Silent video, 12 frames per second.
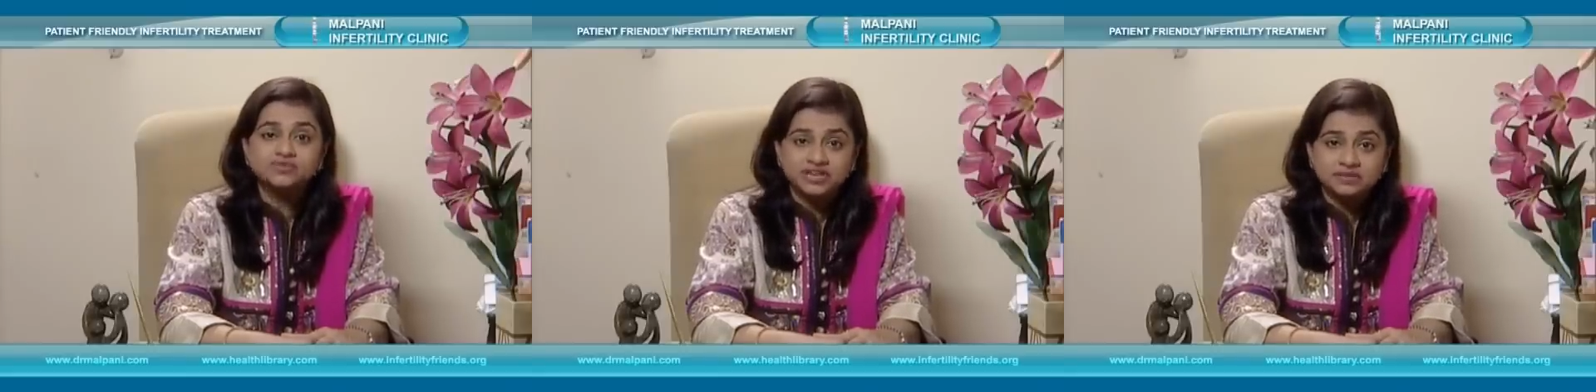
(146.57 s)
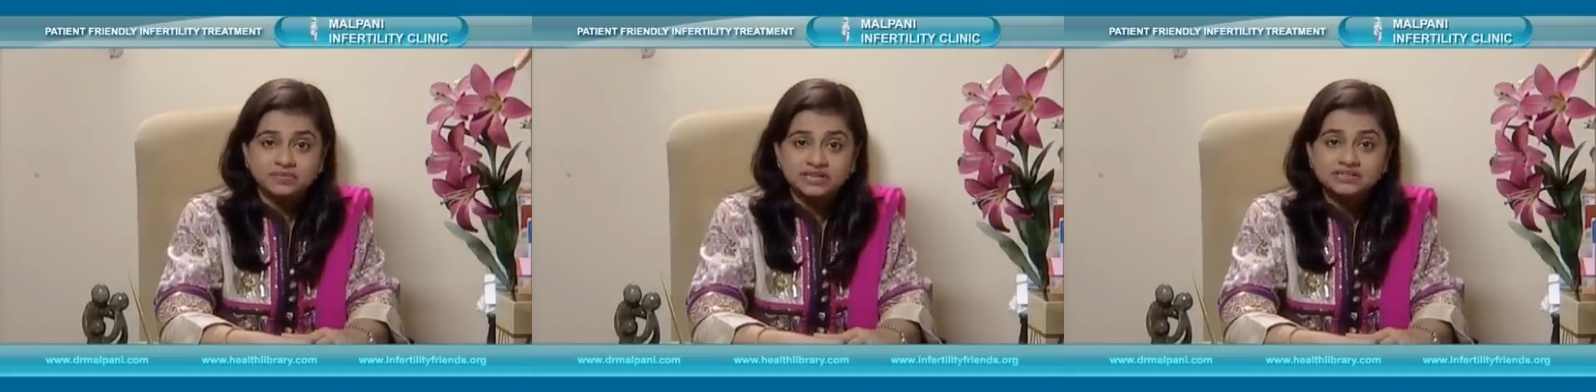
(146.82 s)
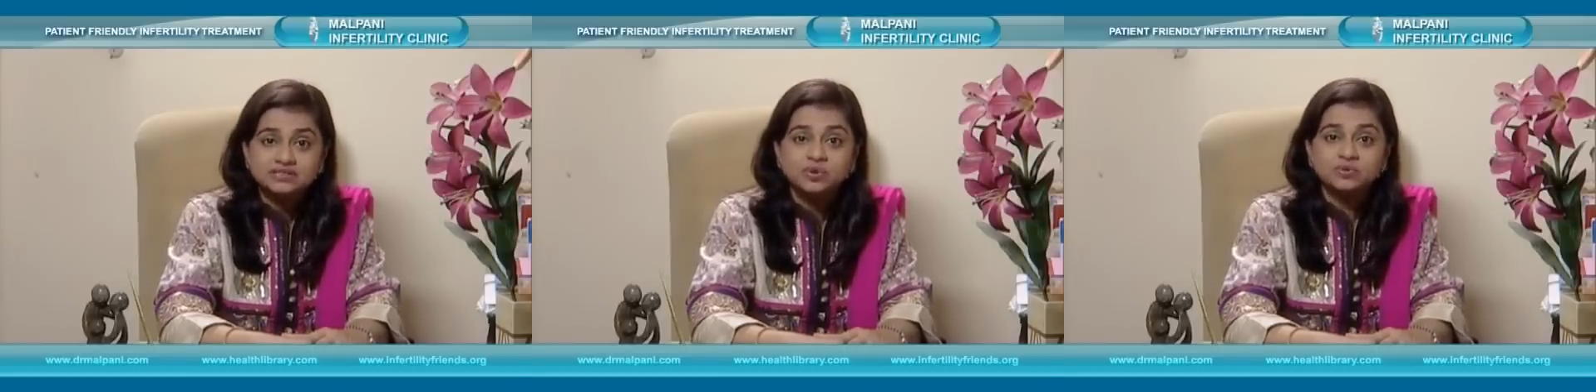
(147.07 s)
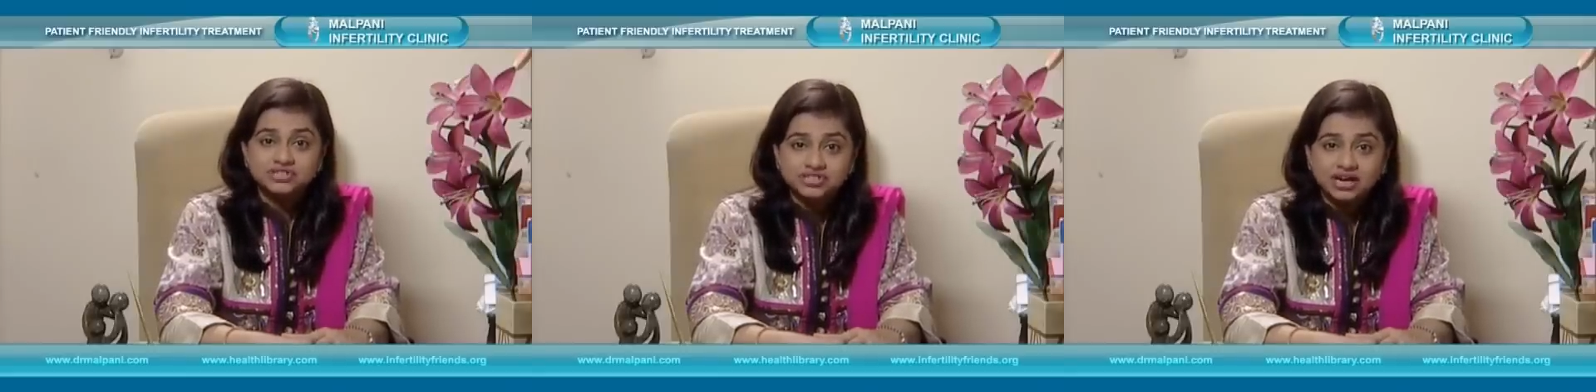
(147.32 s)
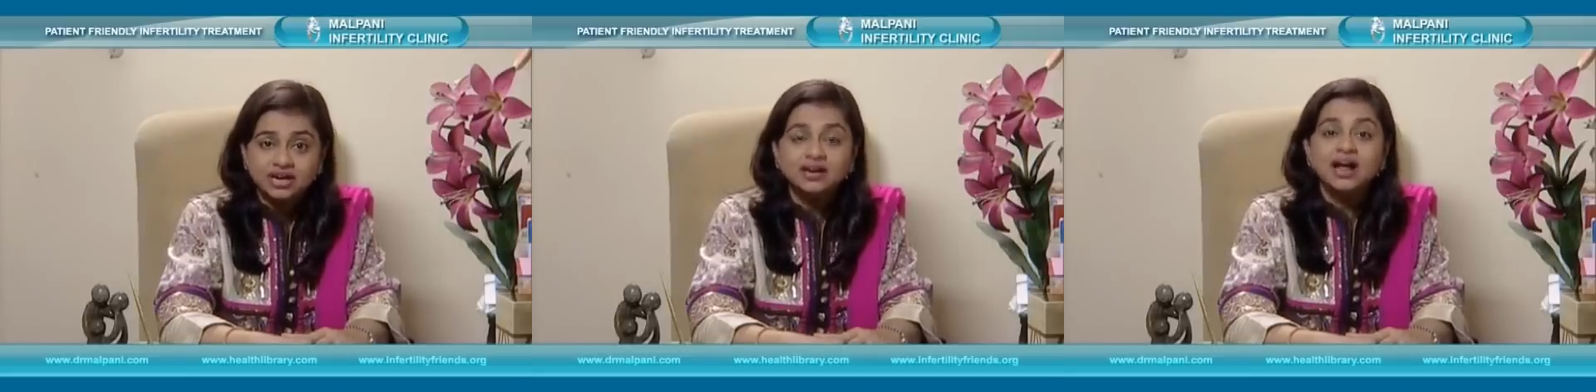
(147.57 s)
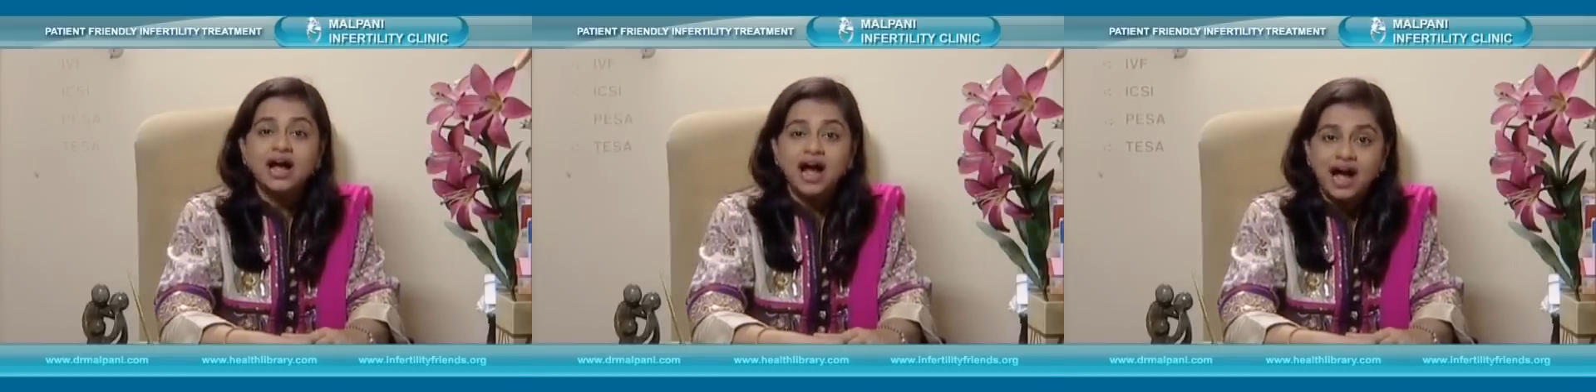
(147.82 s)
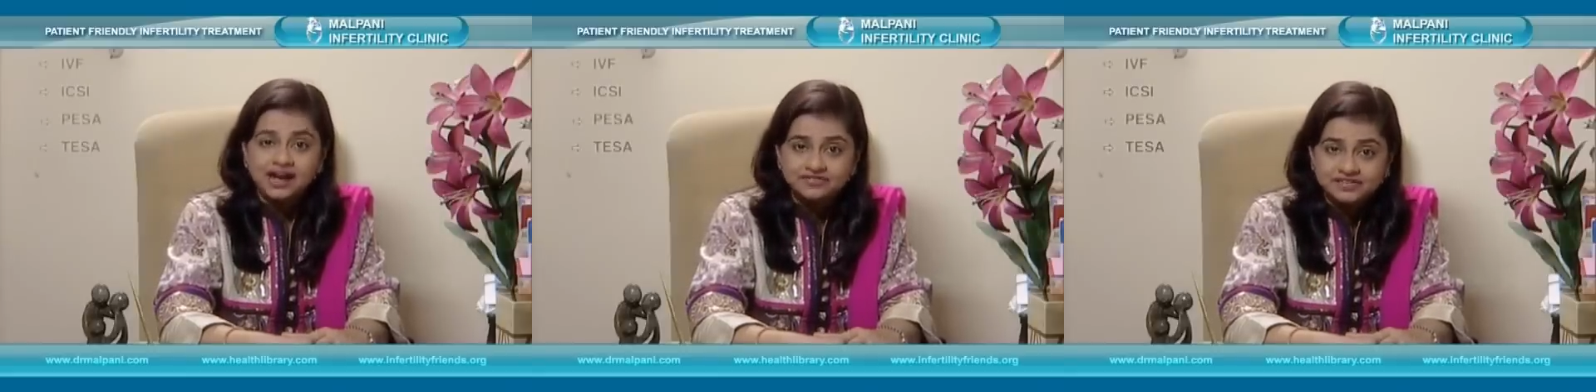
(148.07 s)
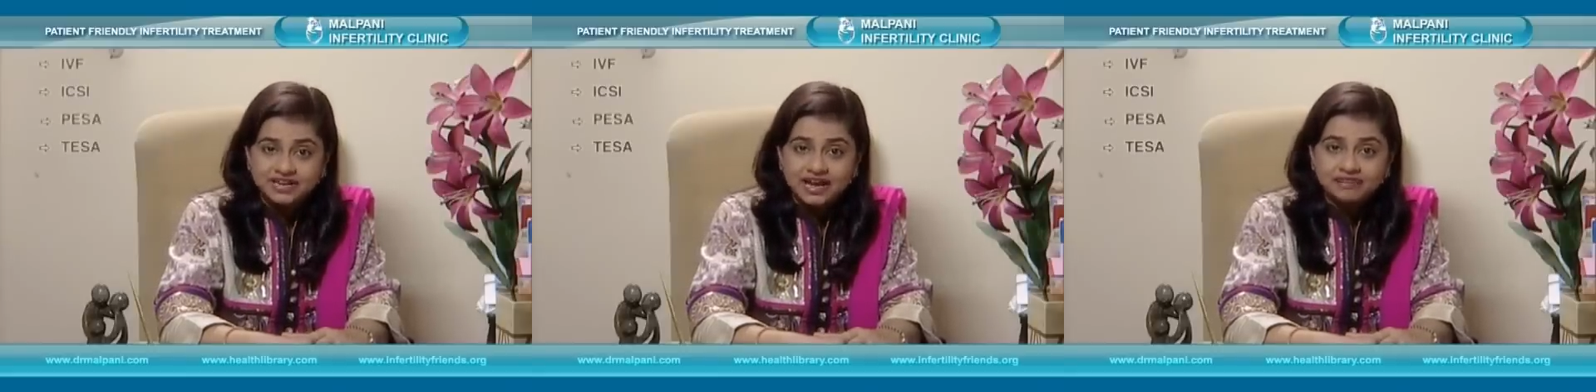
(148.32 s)
treatments, which are
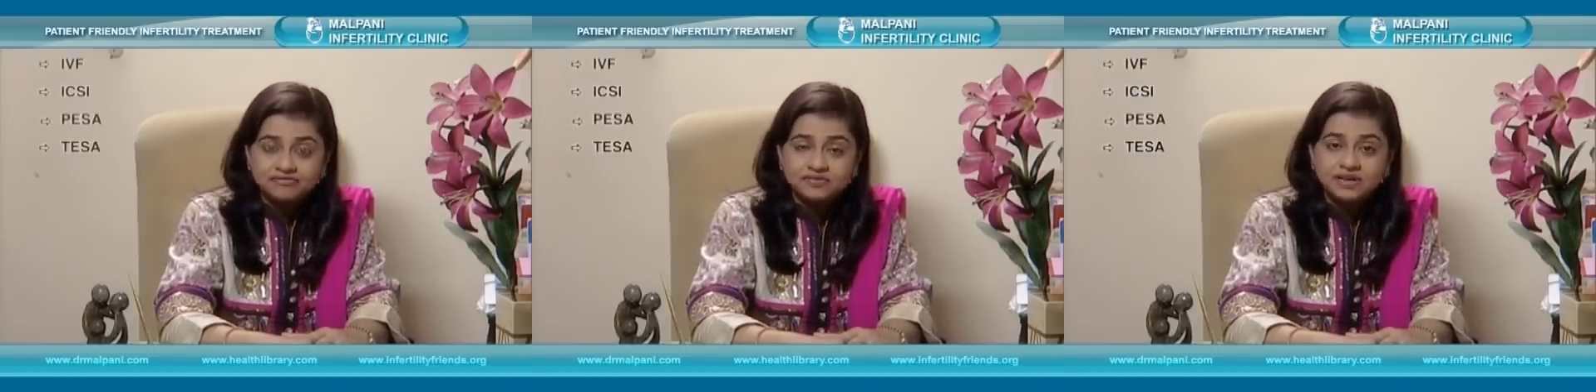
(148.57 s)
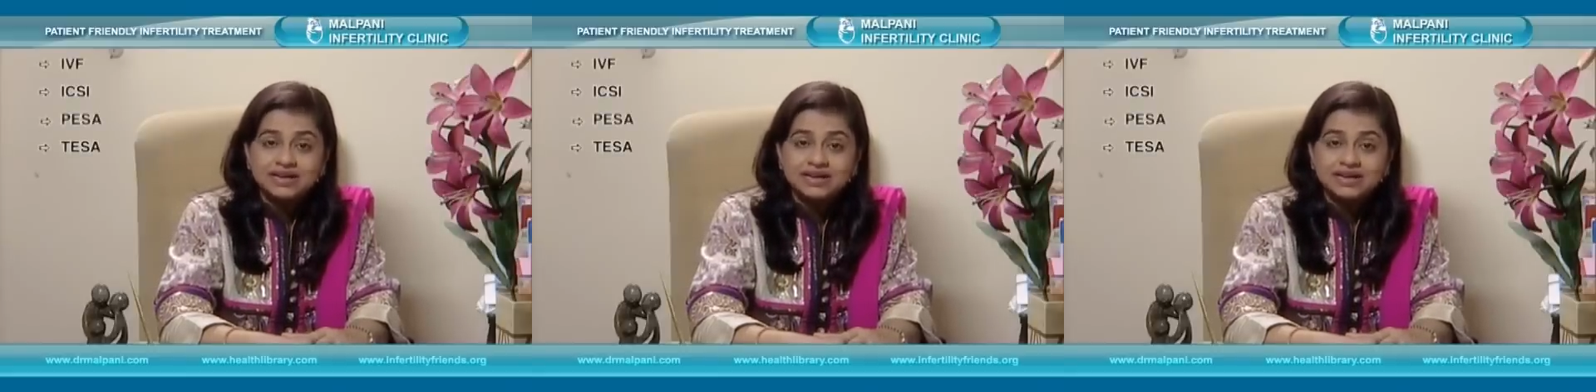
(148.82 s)
IVF,